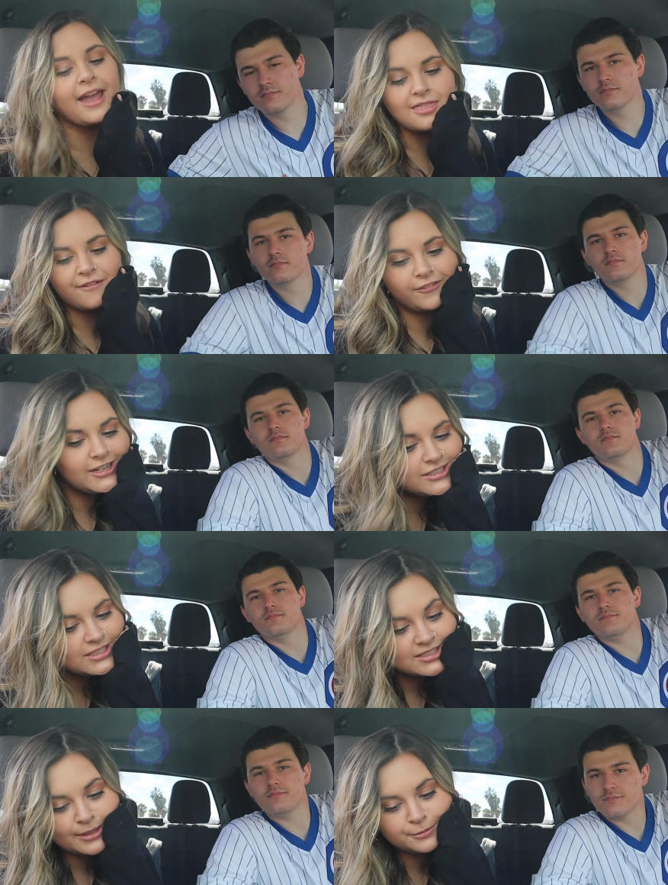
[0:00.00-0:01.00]
Speaker 1: Okay, the
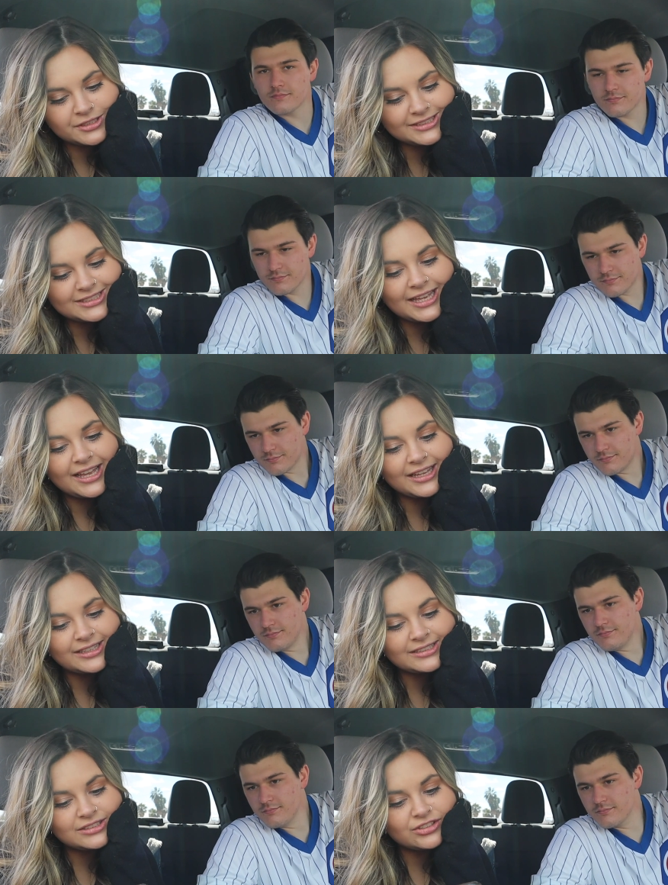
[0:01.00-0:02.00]
first assumption
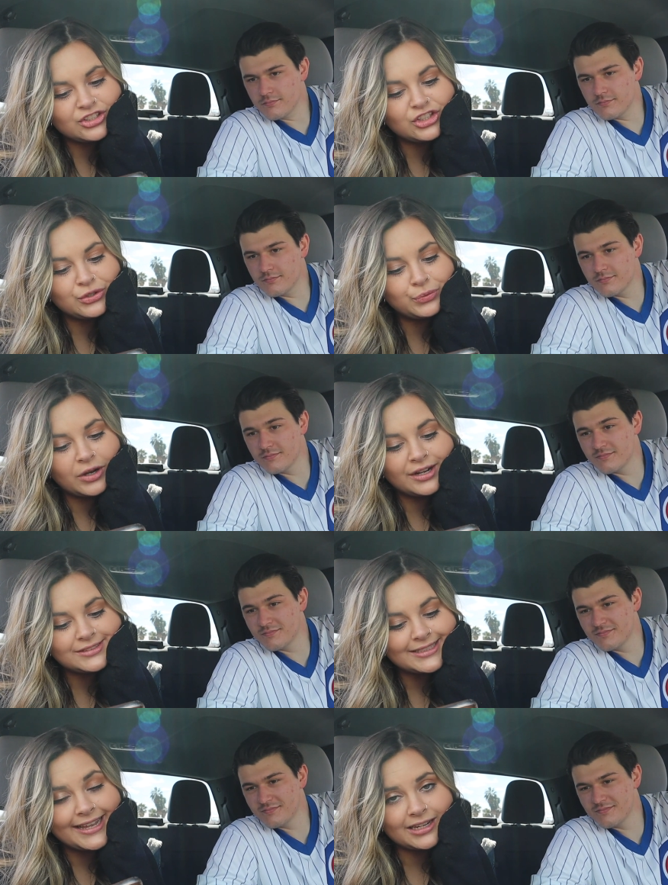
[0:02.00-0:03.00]
says you
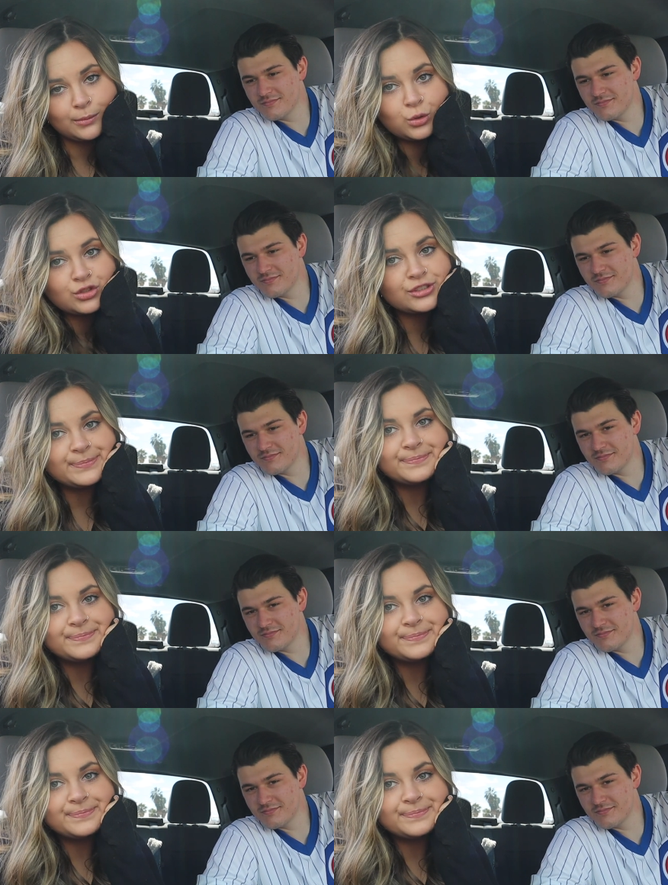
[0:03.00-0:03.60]
want animals